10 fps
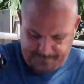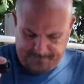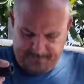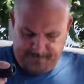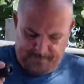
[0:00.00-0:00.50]

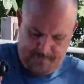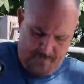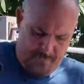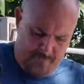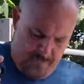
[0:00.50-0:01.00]
the
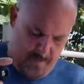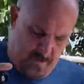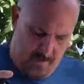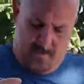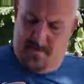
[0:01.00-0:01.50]

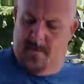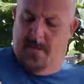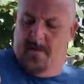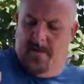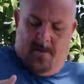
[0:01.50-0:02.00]
height of the
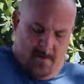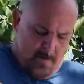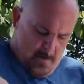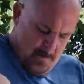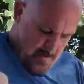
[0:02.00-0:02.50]
cam bands on the